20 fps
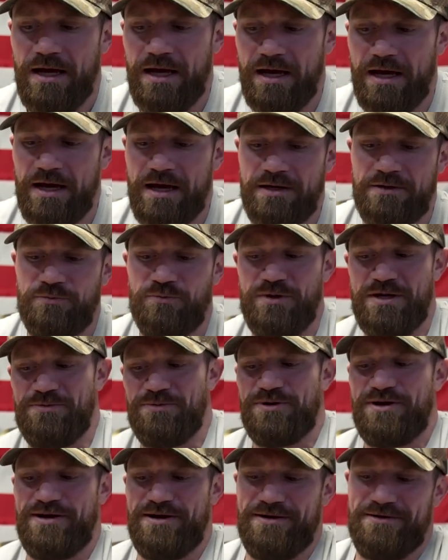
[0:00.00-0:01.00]
And we
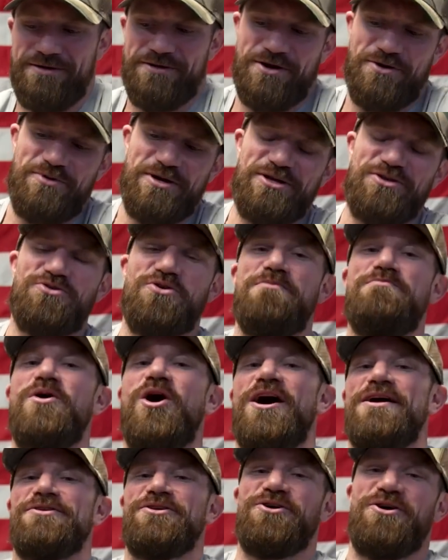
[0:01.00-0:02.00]
were gonna, you know, we could do a
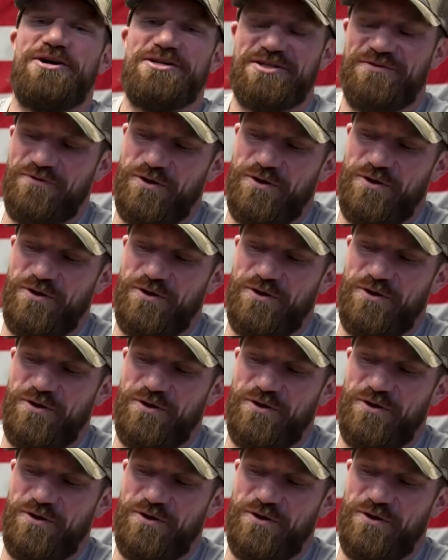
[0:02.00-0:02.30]
montage